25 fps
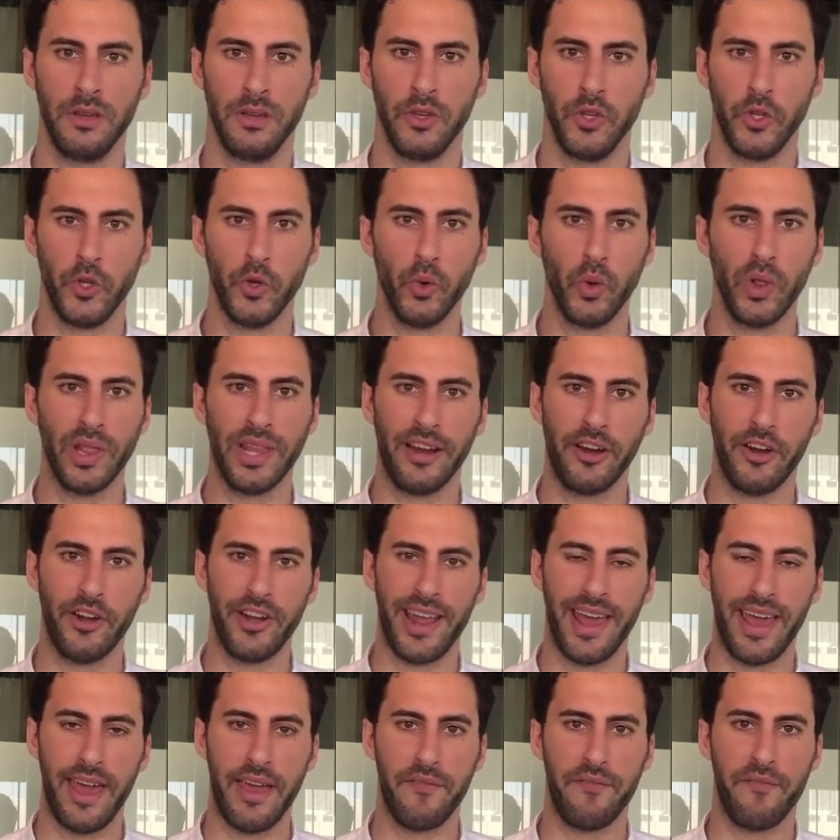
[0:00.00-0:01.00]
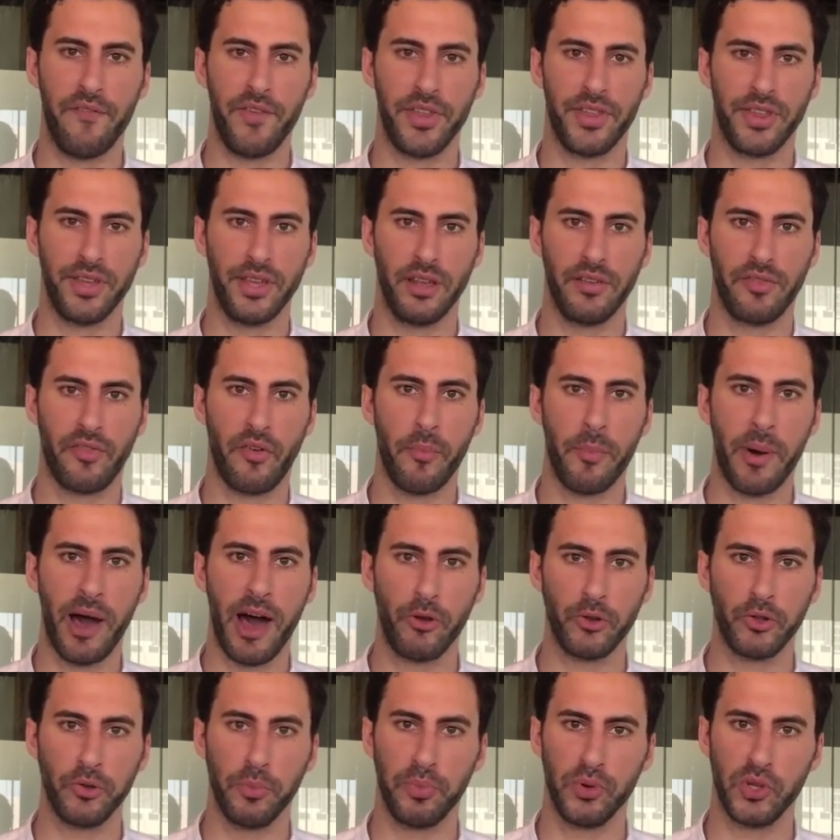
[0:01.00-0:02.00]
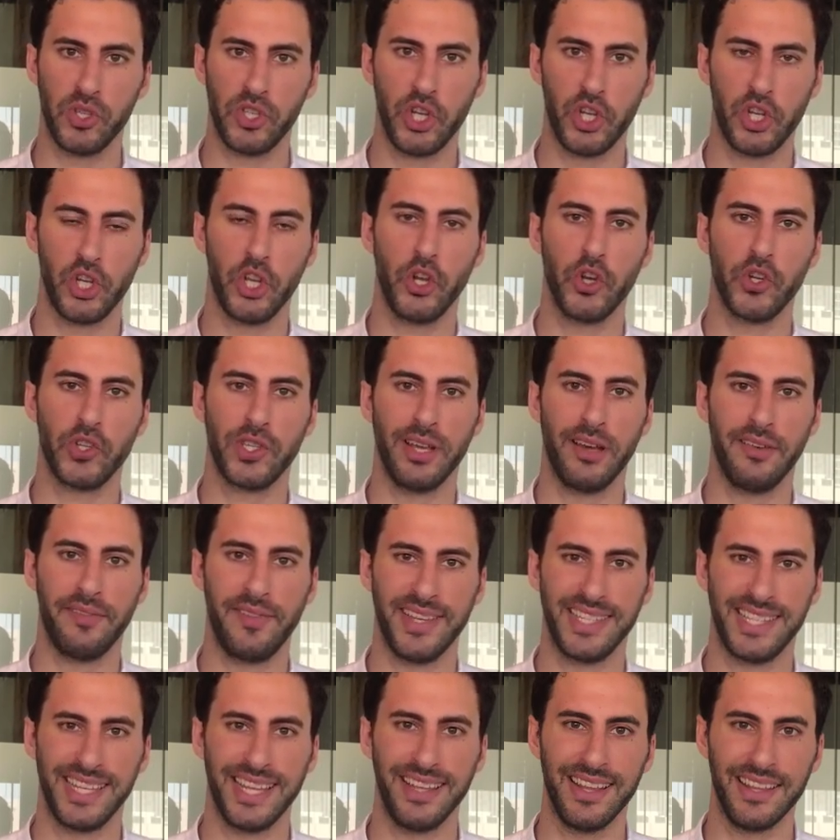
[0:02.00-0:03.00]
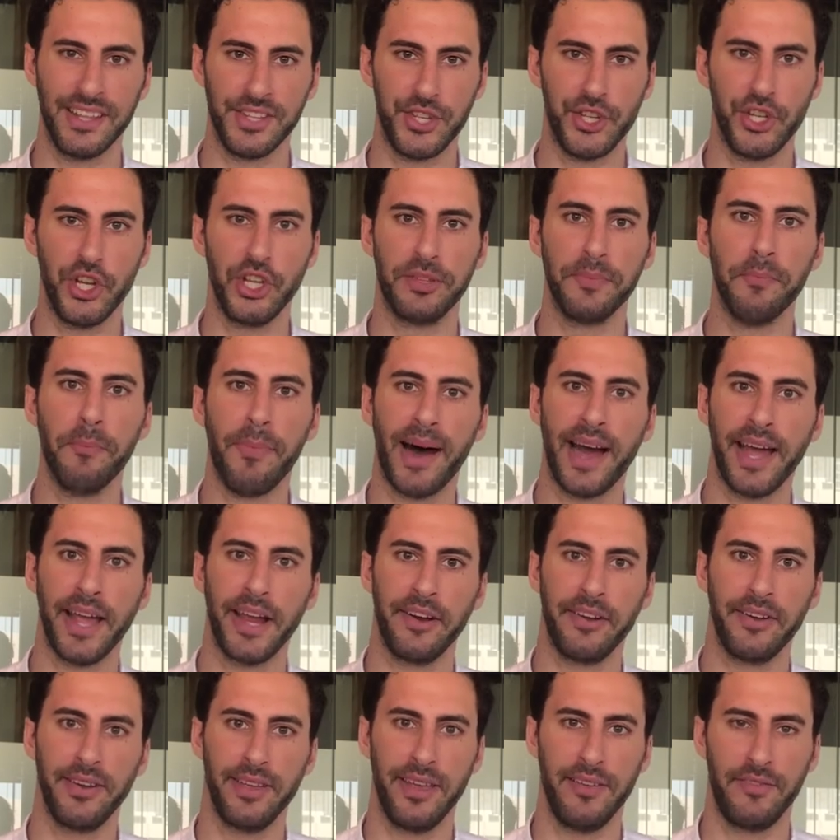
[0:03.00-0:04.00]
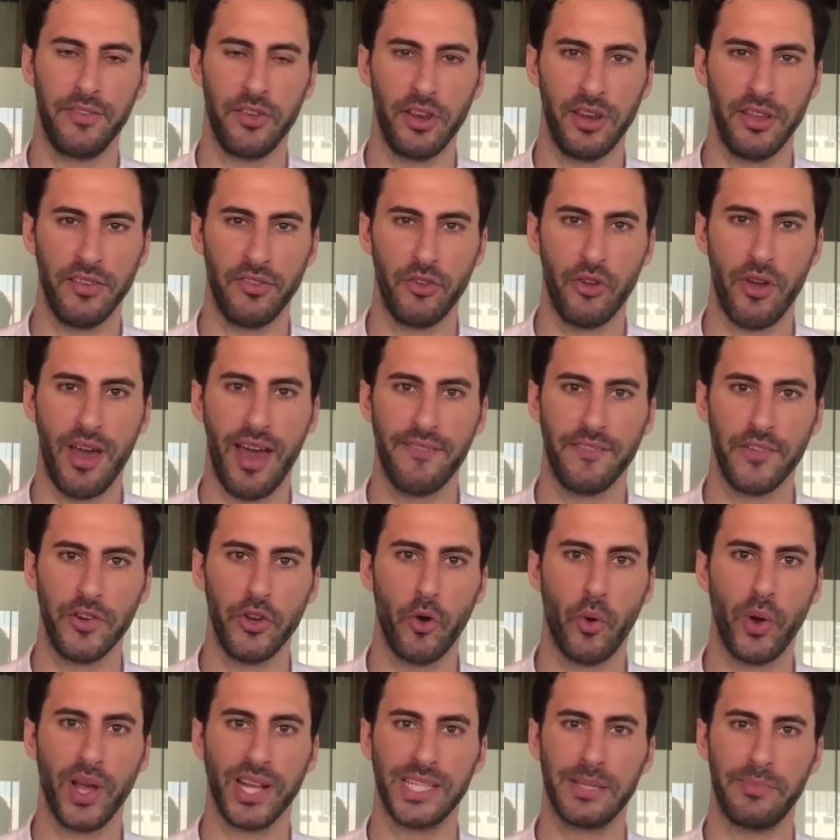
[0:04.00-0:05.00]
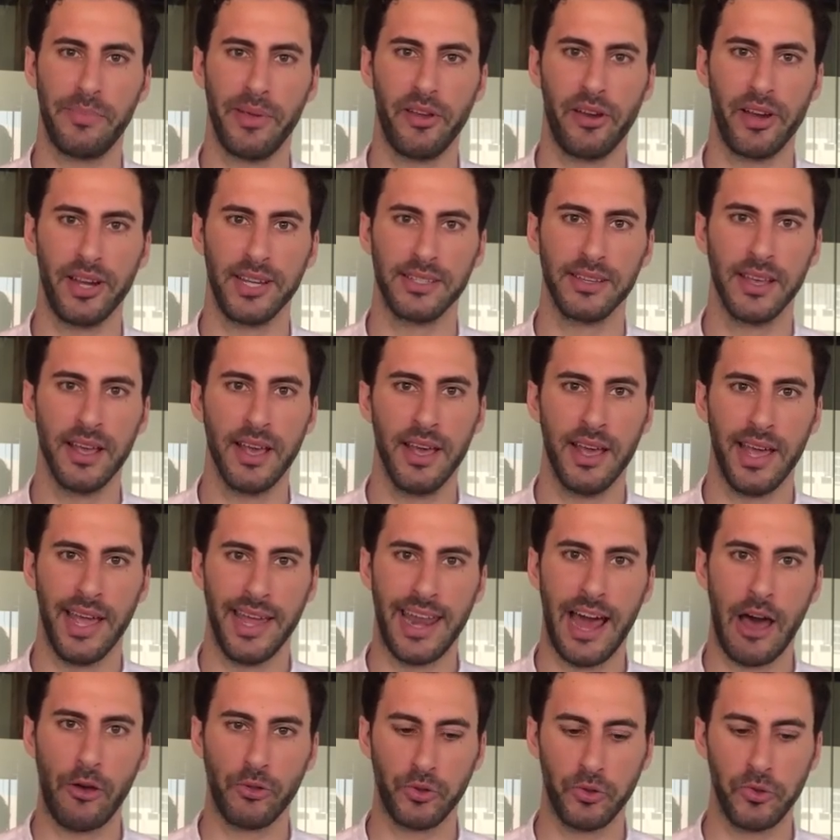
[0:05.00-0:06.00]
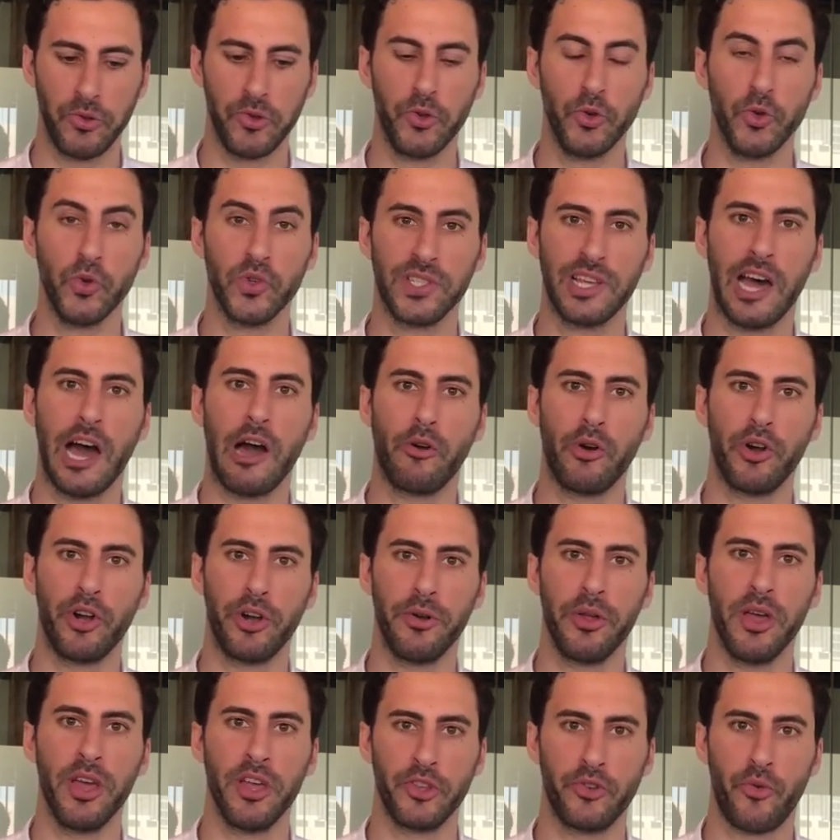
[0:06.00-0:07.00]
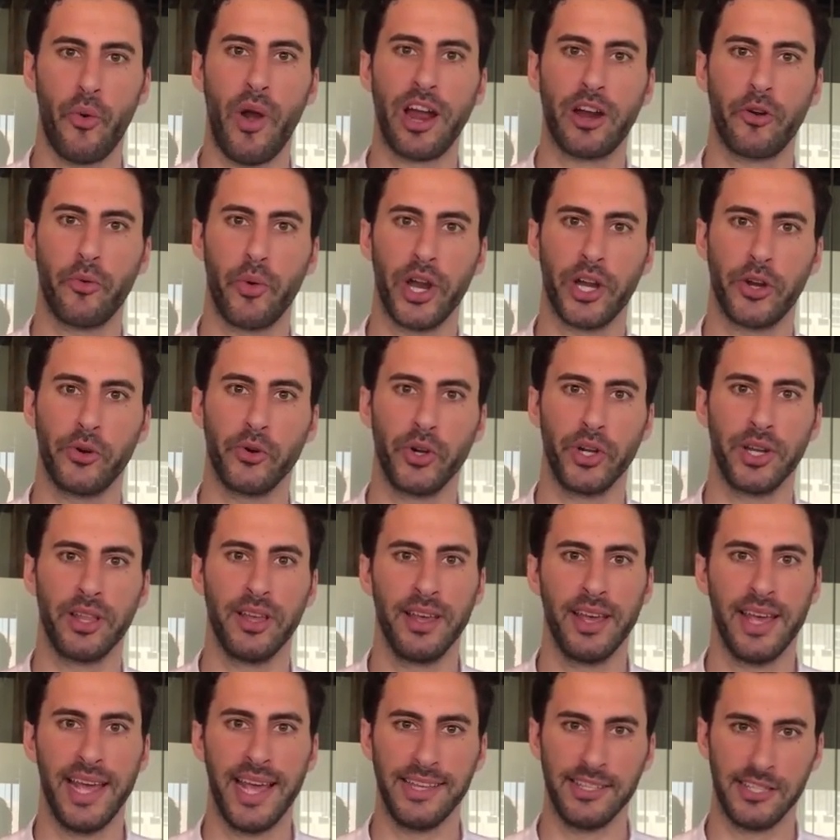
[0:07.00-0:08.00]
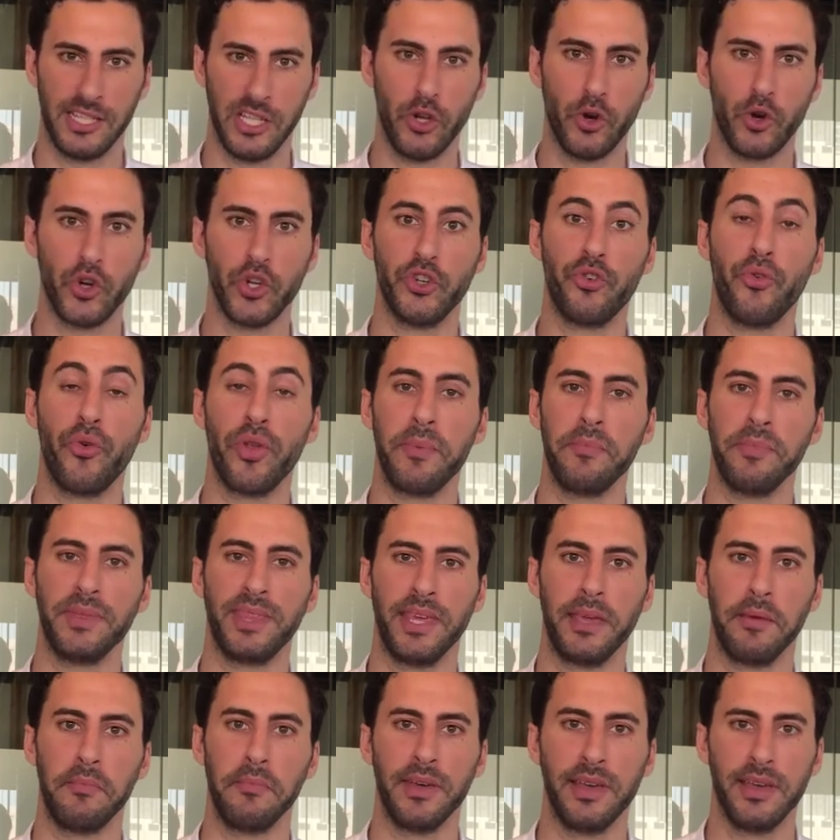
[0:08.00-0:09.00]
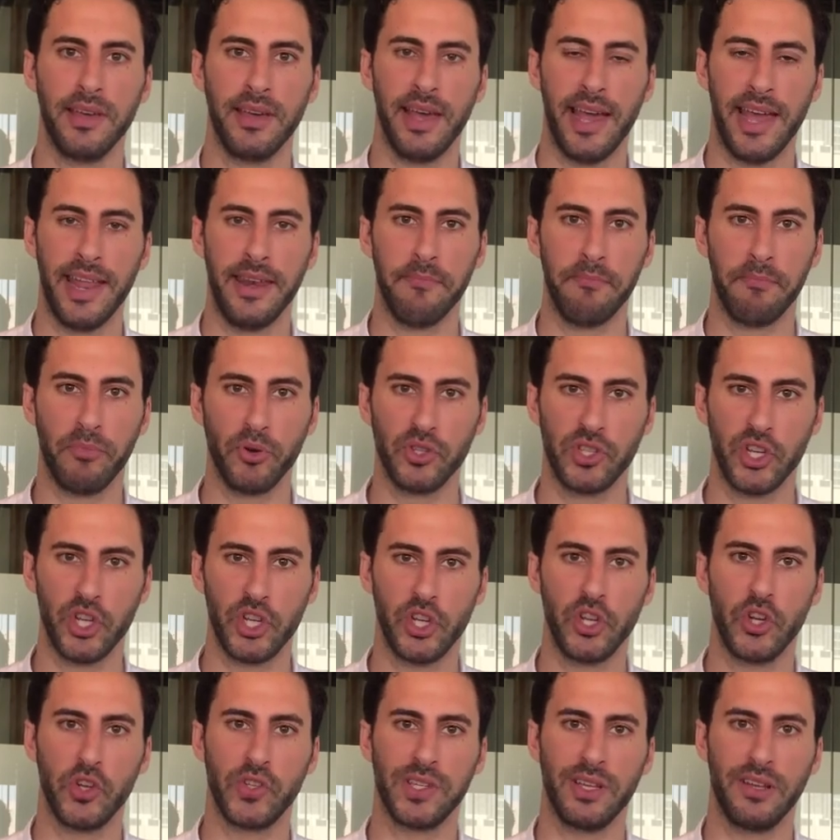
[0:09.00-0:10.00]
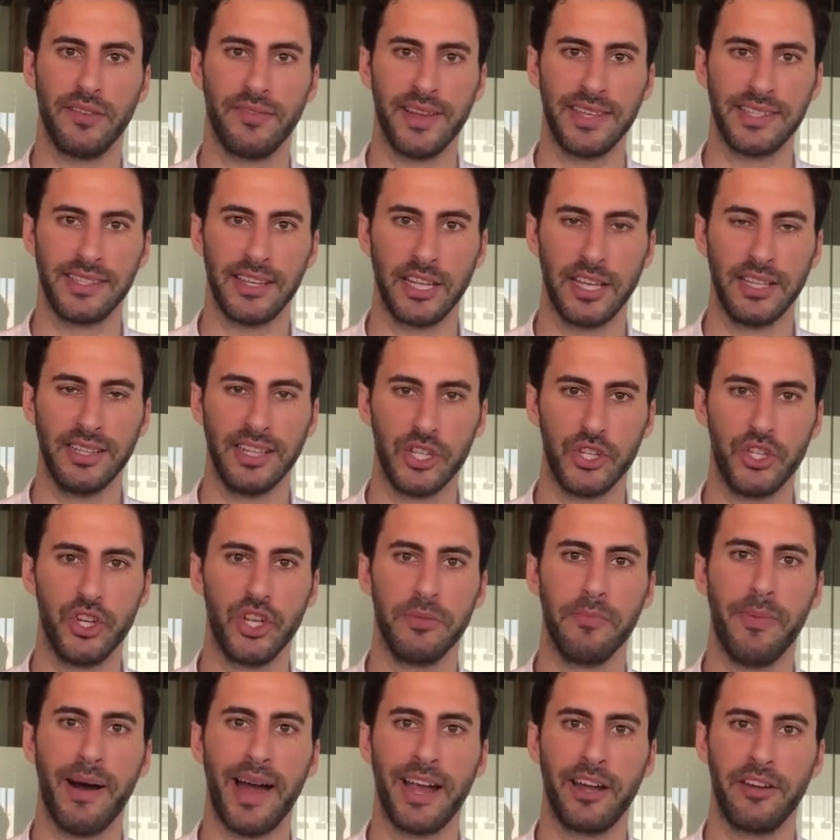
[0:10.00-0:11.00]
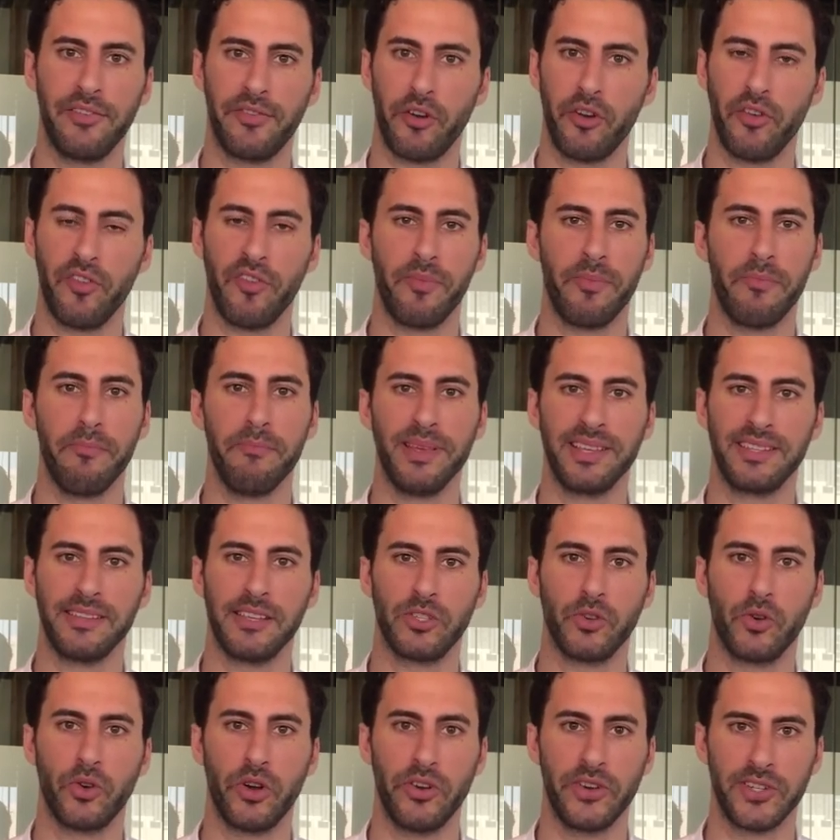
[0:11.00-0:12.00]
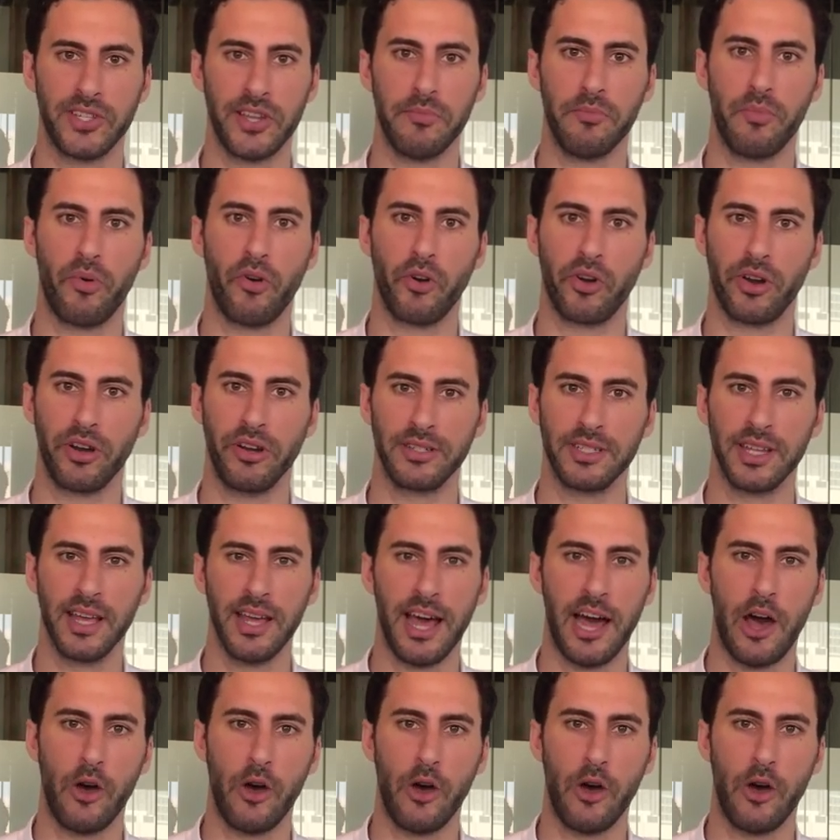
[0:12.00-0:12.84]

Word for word: You learn everything from how to position yourself as a legit buyer if you, if you have no experience and how to use our track record as your dream team and position yourself as a legit buyer in front of business owners and brokers,